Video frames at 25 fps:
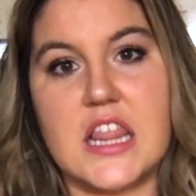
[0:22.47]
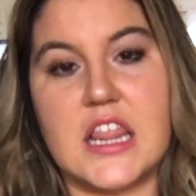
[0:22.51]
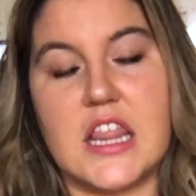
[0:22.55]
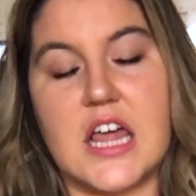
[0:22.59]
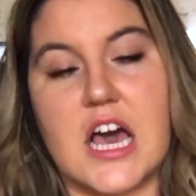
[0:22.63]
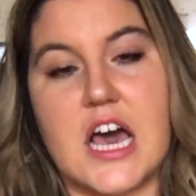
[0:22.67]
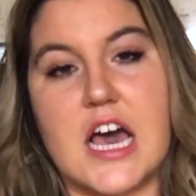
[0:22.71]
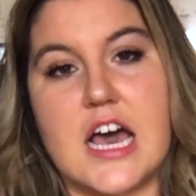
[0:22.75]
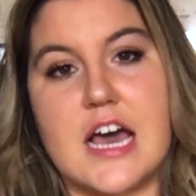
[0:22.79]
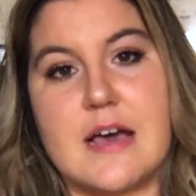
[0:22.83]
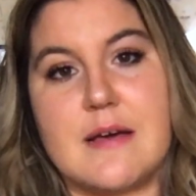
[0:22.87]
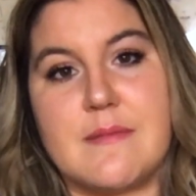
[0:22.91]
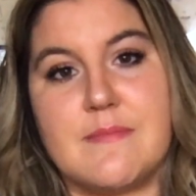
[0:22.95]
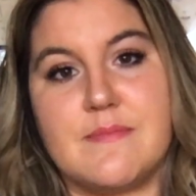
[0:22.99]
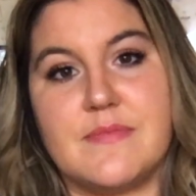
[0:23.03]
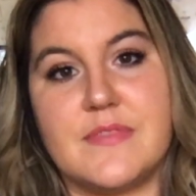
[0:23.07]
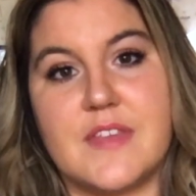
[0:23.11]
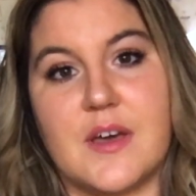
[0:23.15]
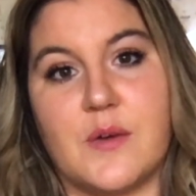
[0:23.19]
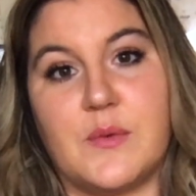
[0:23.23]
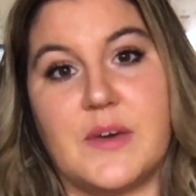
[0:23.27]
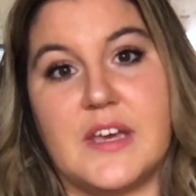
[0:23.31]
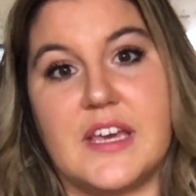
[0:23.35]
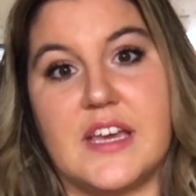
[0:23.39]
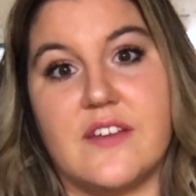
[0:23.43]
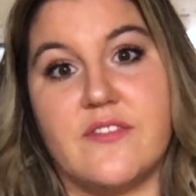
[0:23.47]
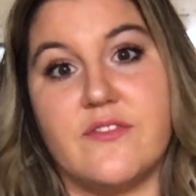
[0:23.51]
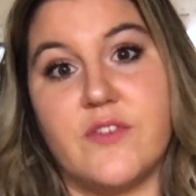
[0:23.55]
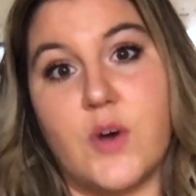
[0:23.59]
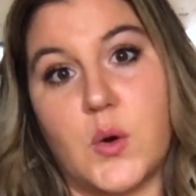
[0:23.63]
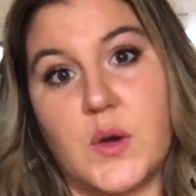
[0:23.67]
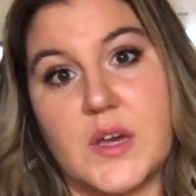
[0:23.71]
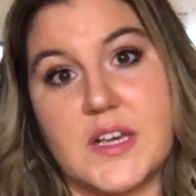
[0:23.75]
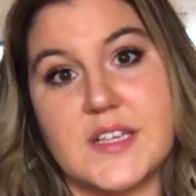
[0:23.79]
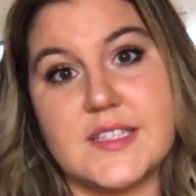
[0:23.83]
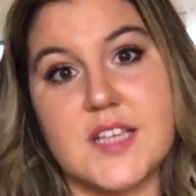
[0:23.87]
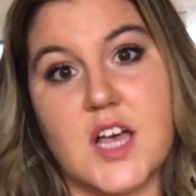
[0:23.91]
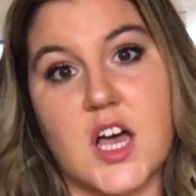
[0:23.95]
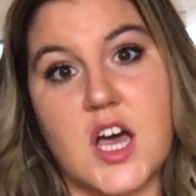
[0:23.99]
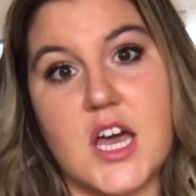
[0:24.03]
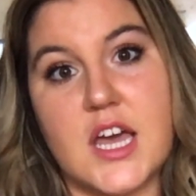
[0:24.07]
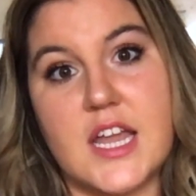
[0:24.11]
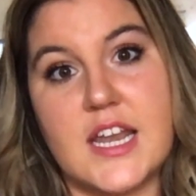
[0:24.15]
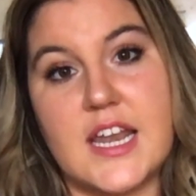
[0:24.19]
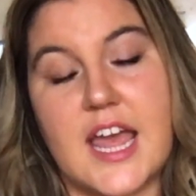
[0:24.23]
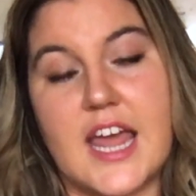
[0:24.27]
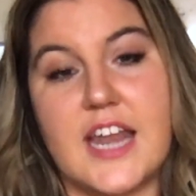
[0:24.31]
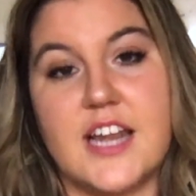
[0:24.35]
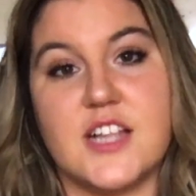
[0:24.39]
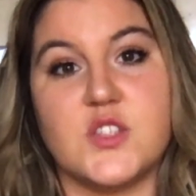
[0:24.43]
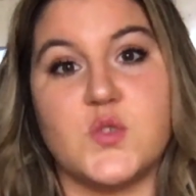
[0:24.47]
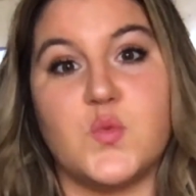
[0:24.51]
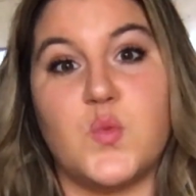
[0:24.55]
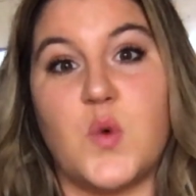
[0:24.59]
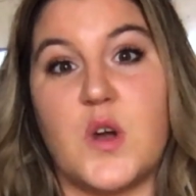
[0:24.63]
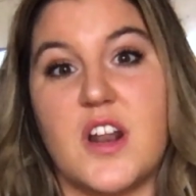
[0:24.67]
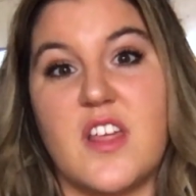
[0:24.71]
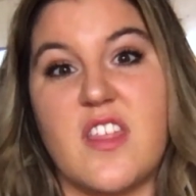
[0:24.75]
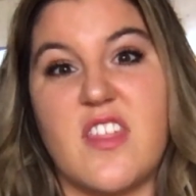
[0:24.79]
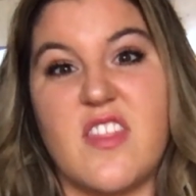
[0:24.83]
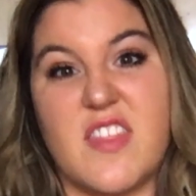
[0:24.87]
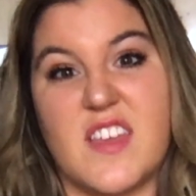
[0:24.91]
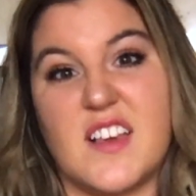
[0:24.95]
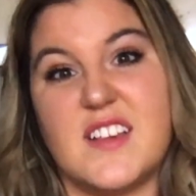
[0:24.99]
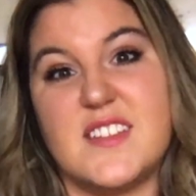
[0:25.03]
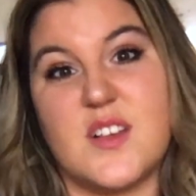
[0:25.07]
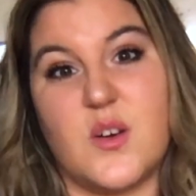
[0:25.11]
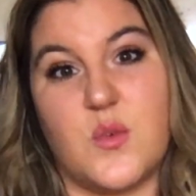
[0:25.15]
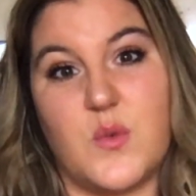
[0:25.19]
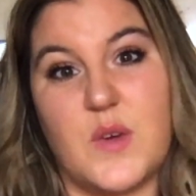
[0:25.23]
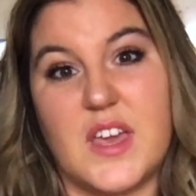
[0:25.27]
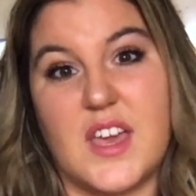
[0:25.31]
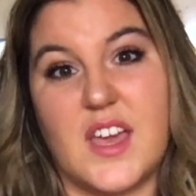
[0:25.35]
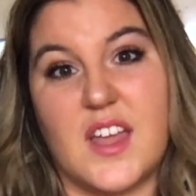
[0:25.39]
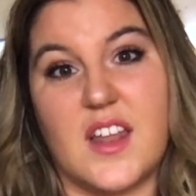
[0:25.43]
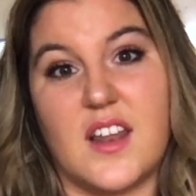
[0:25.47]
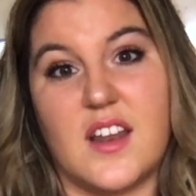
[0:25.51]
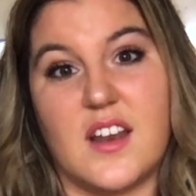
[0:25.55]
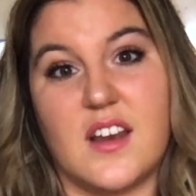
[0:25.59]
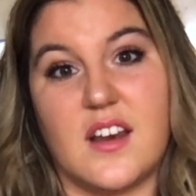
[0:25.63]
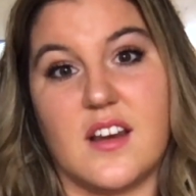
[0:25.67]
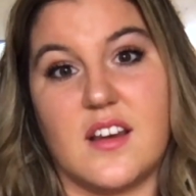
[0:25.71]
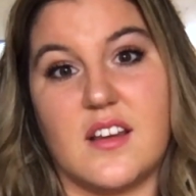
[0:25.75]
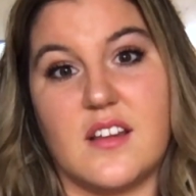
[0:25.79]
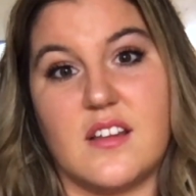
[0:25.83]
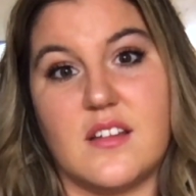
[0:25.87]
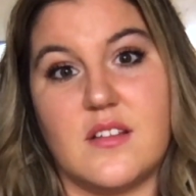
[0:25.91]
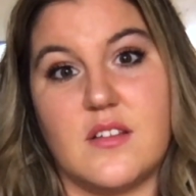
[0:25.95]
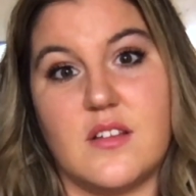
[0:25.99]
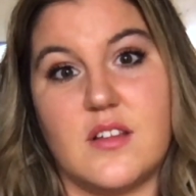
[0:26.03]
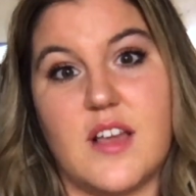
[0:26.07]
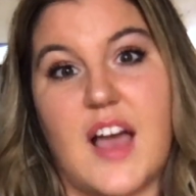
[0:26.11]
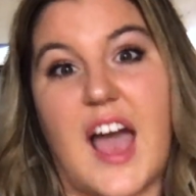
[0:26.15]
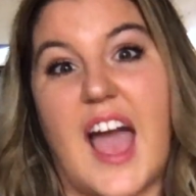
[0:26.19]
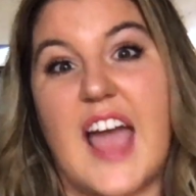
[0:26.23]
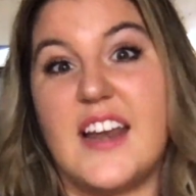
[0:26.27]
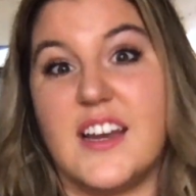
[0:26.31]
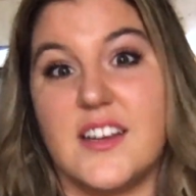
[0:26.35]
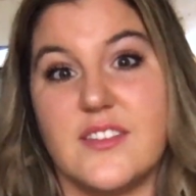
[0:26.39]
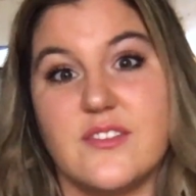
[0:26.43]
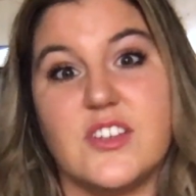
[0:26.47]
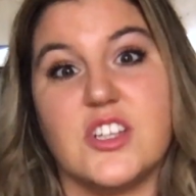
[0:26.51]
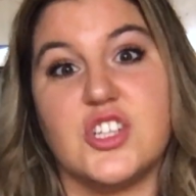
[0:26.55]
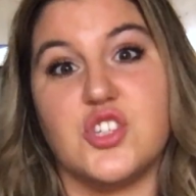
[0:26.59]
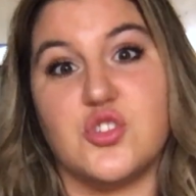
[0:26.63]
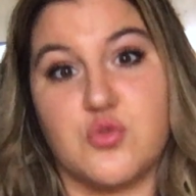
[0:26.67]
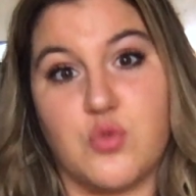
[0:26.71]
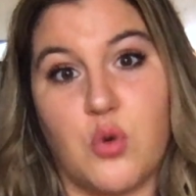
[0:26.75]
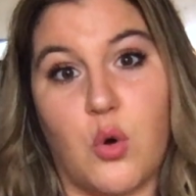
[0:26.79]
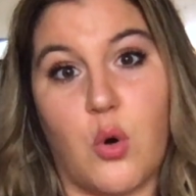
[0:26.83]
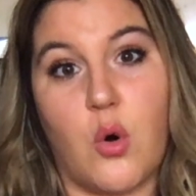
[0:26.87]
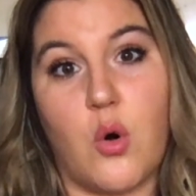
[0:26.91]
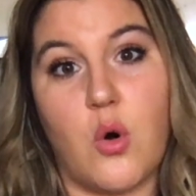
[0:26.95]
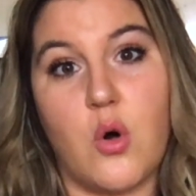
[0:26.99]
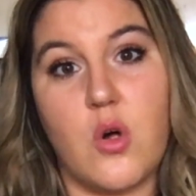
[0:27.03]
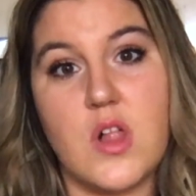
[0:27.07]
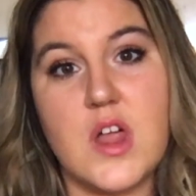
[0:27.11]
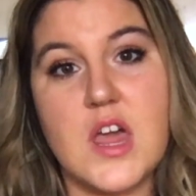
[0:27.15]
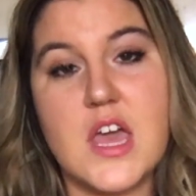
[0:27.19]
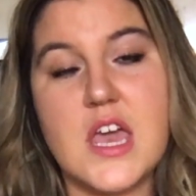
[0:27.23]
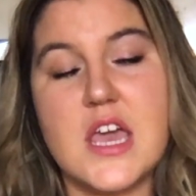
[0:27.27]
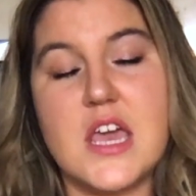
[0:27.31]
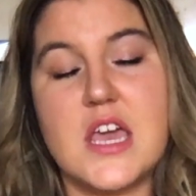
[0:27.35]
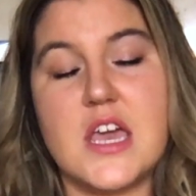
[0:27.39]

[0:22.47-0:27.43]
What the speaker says: that we can focus on, and it's one of the things that we can kind of control.